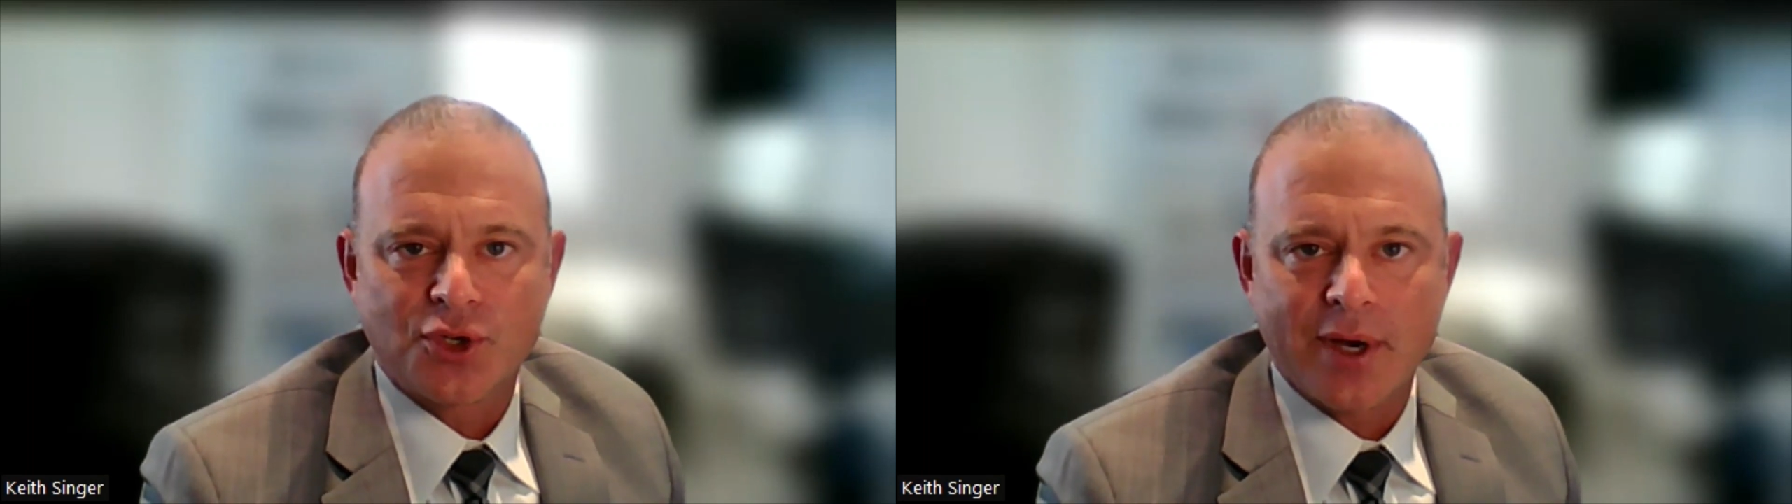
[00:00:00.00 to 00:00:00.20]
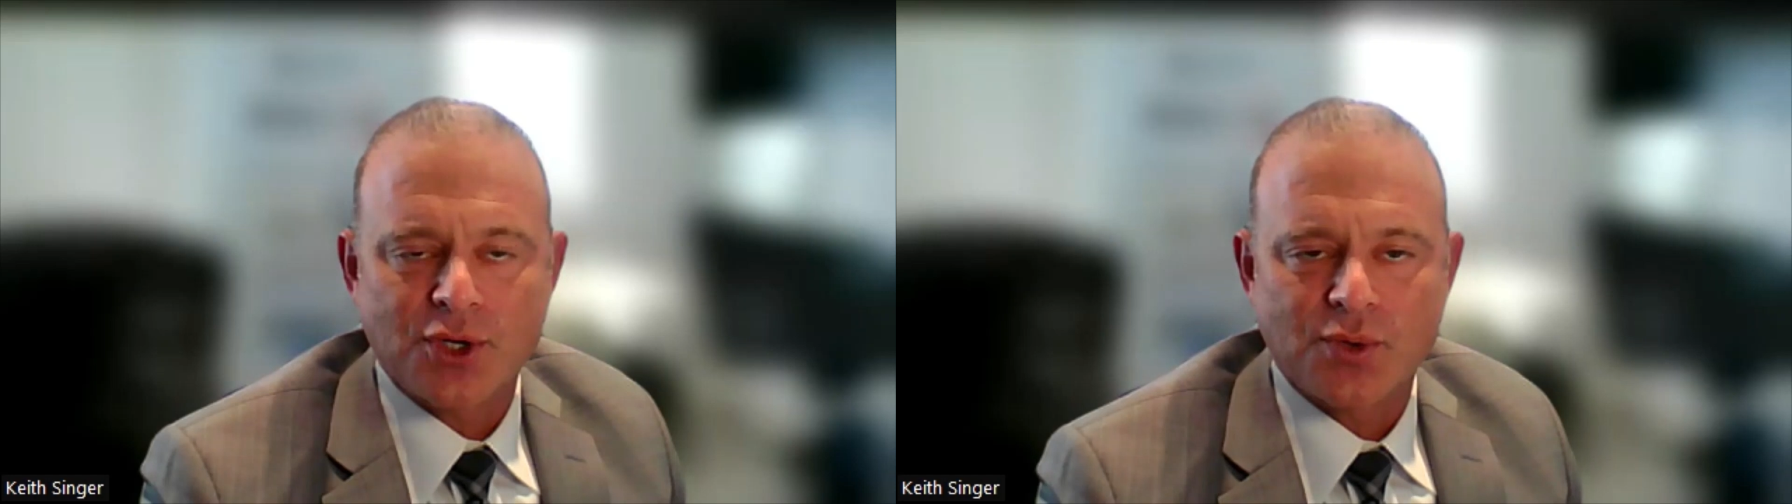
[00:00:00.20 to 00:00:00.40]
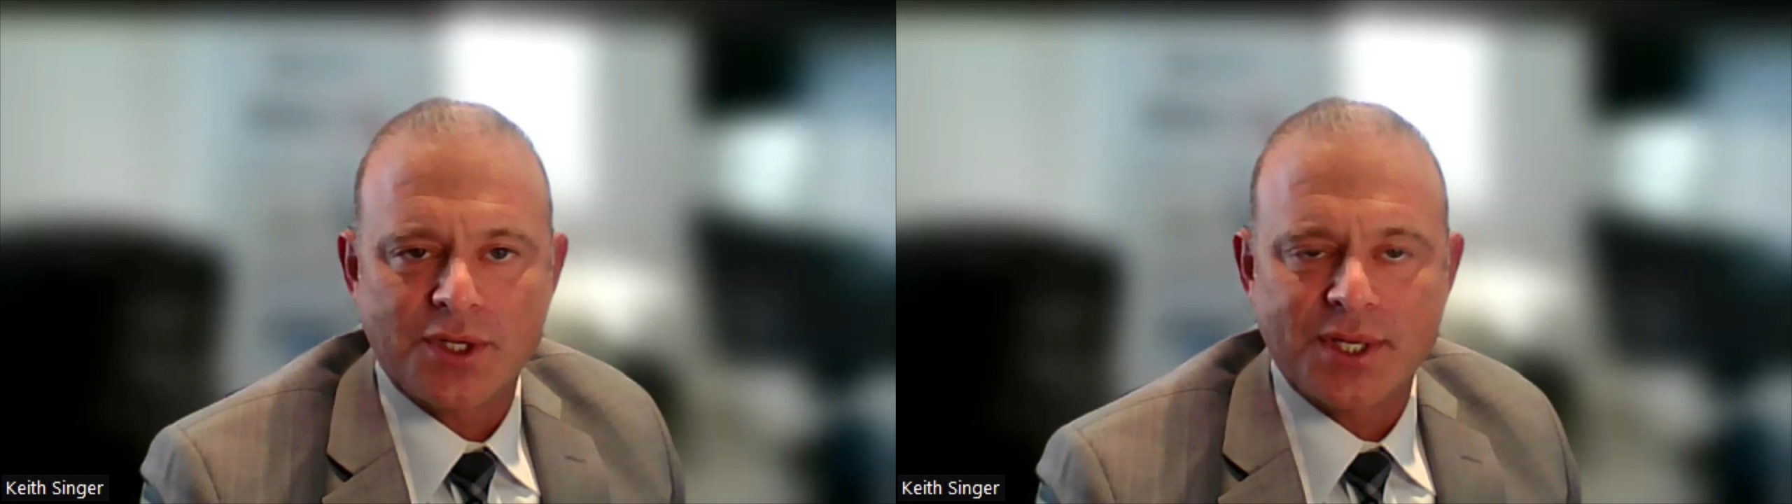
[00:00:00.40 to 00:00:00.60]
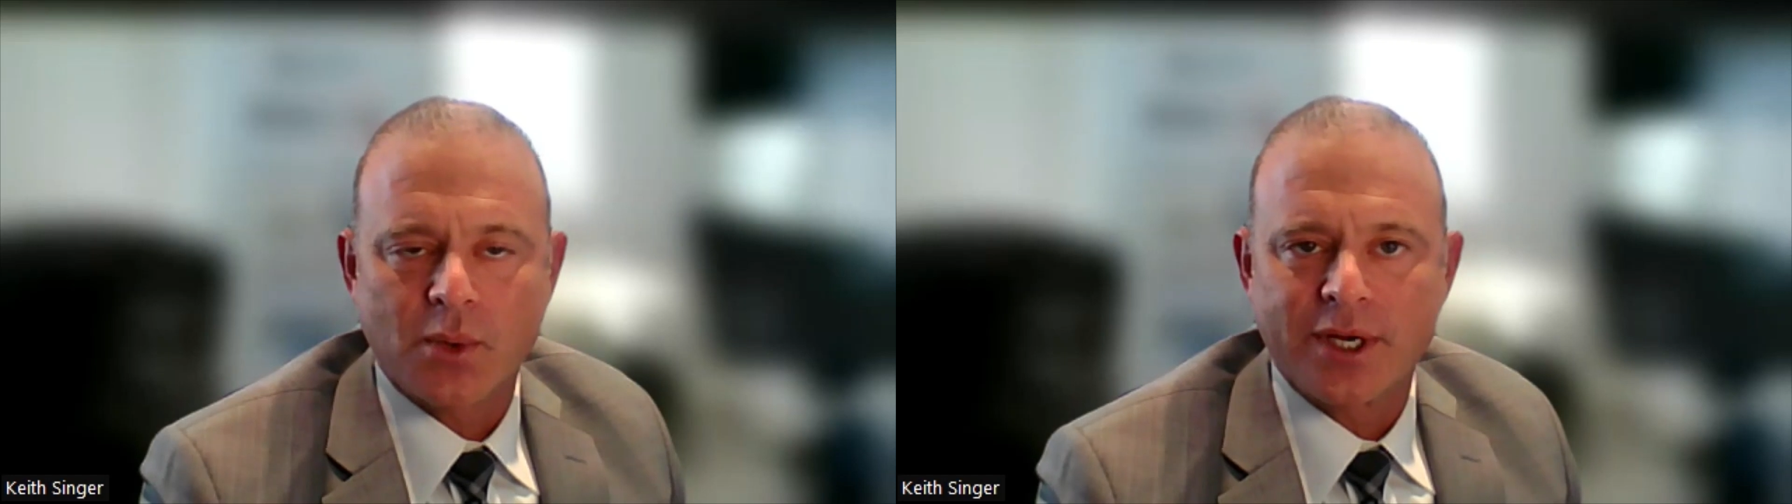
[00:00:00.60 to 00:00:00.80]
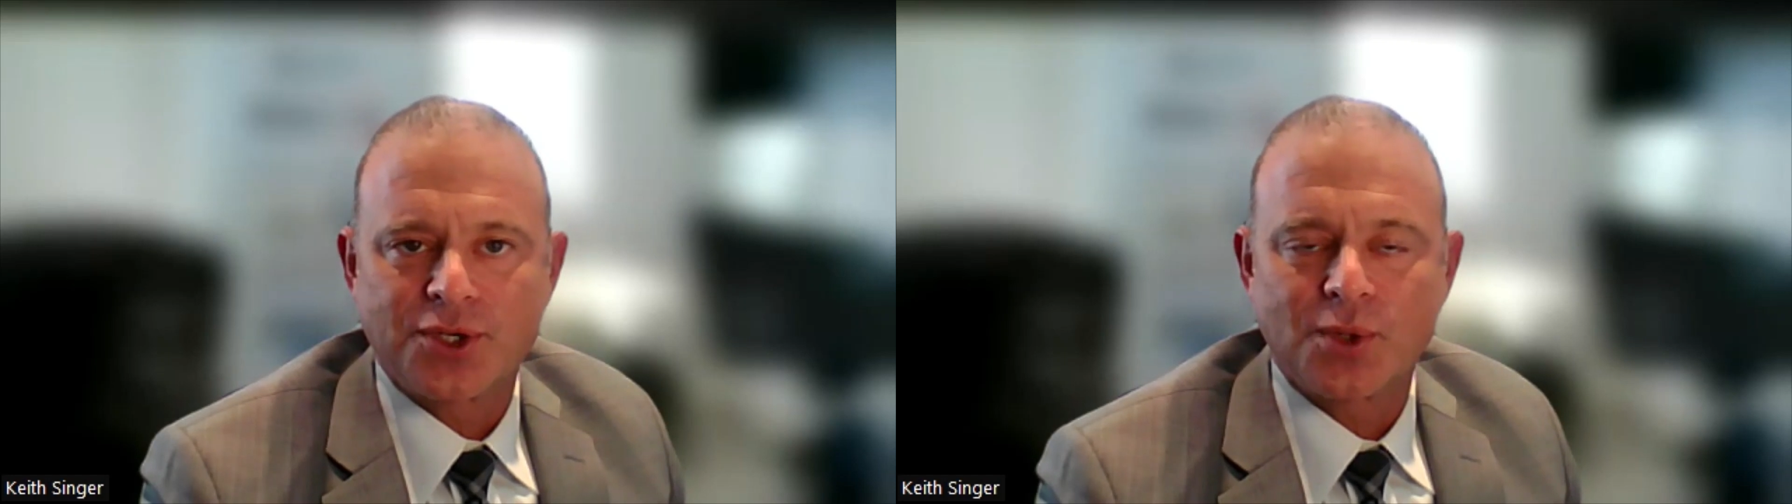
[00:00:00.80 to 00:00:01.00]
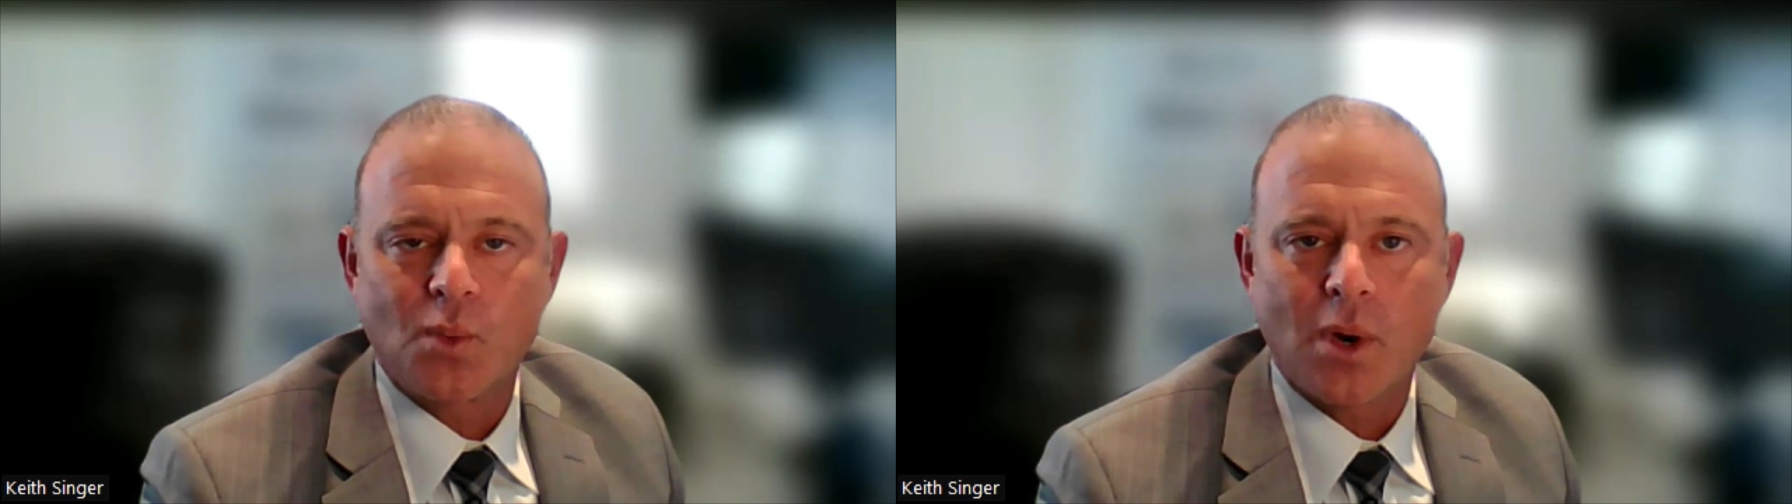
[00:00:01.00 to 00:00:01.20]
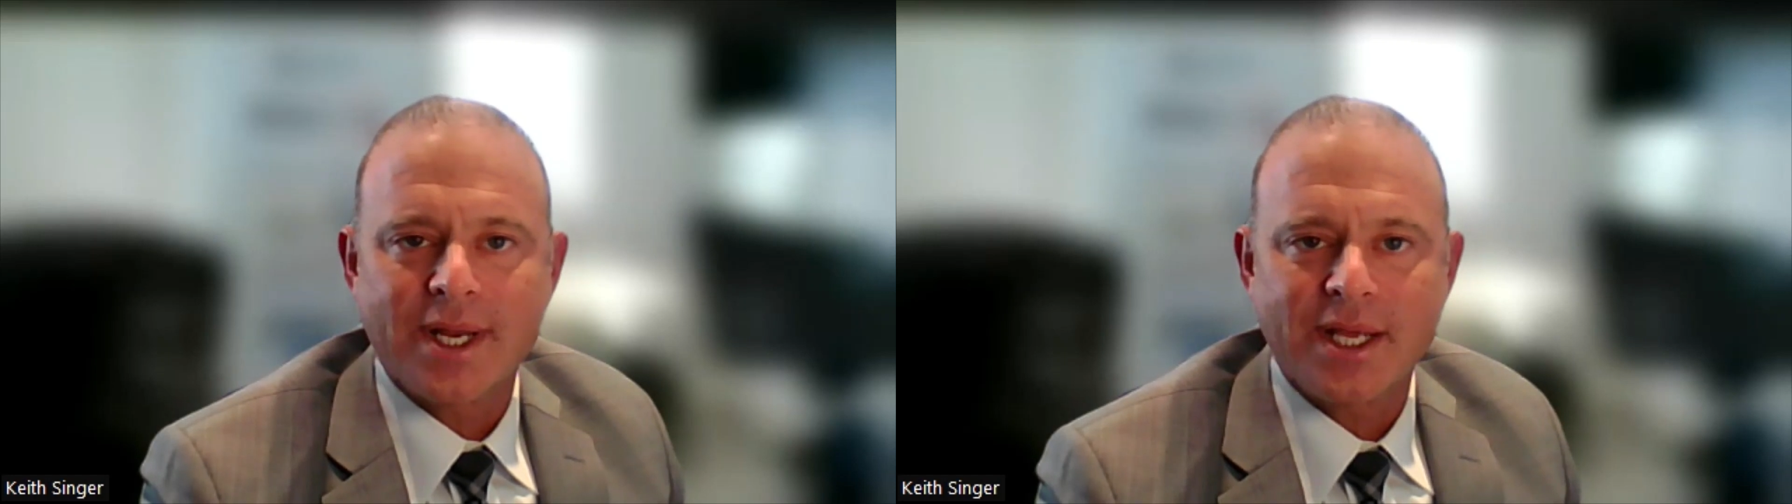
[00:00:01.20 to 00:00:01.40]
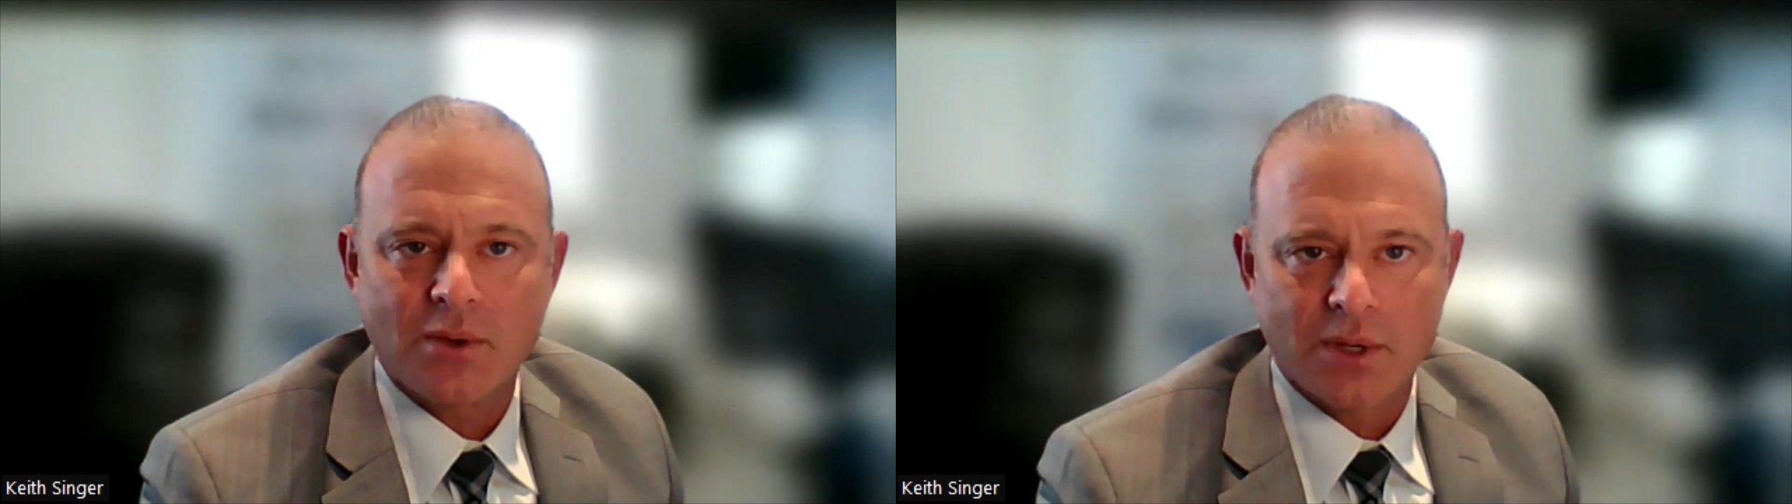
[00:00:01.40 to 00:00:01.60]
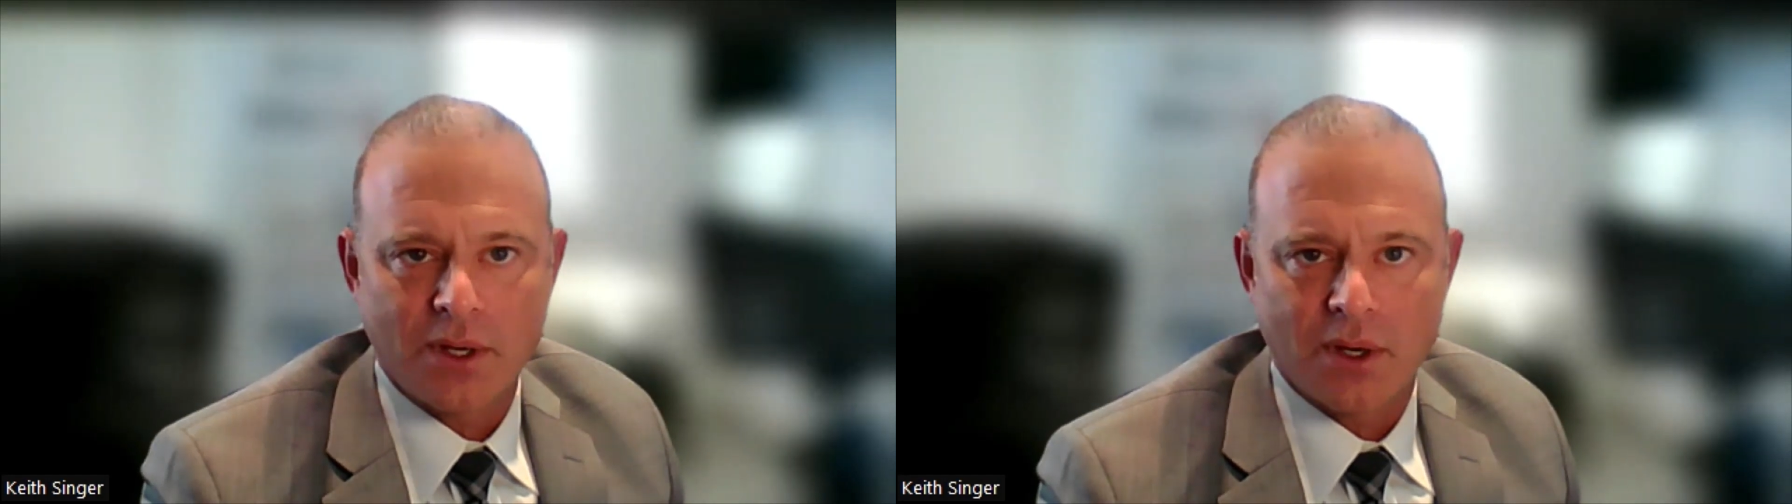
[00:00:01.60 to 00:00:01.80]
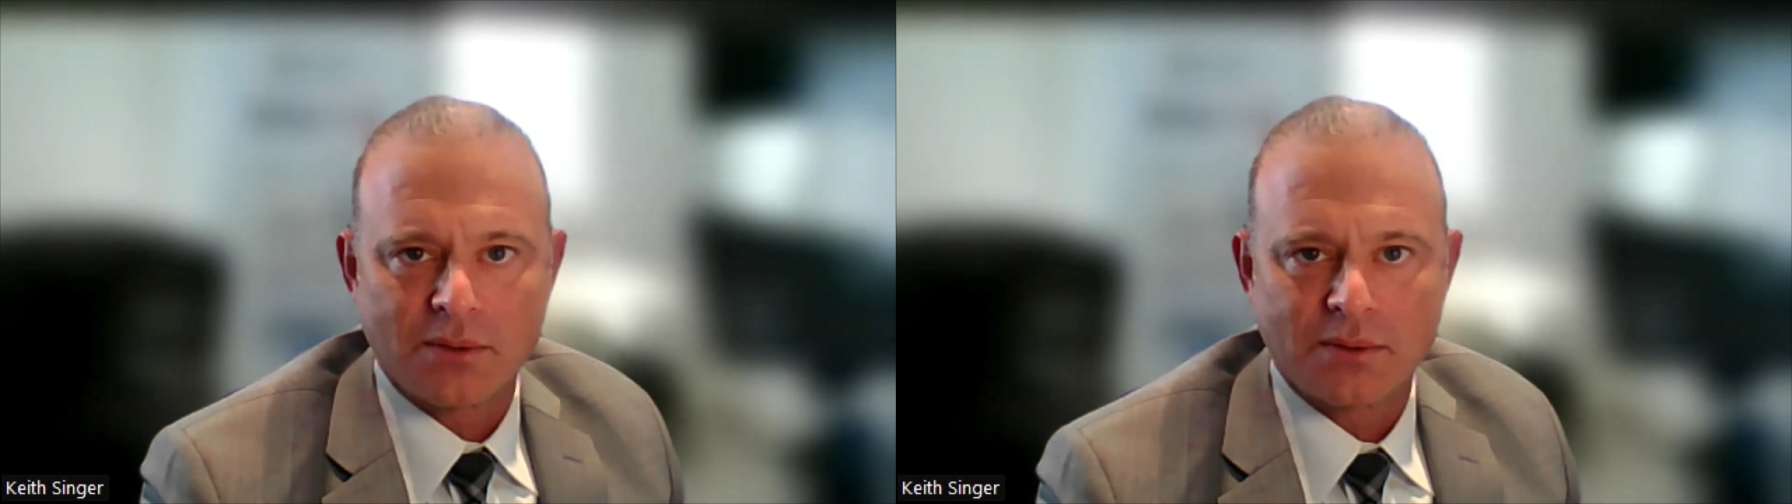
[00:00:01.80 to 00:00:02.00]
Treasuries that were issued 1 year
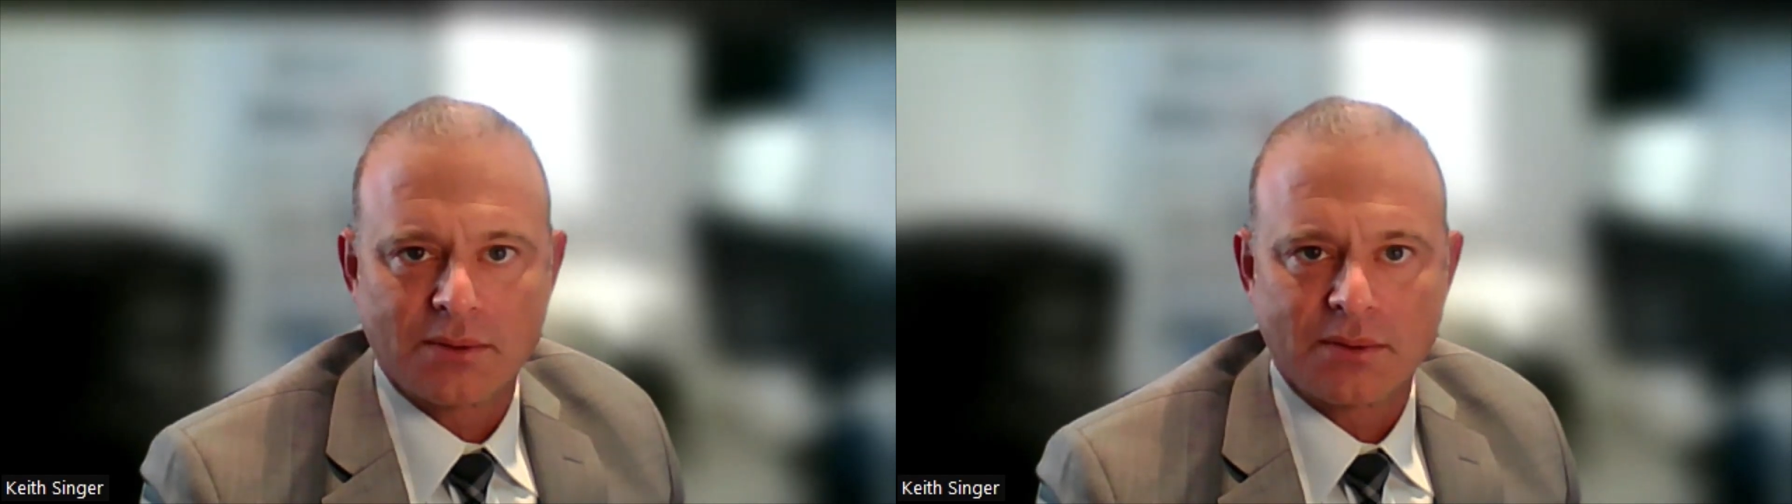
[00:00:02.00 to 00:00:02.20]
ago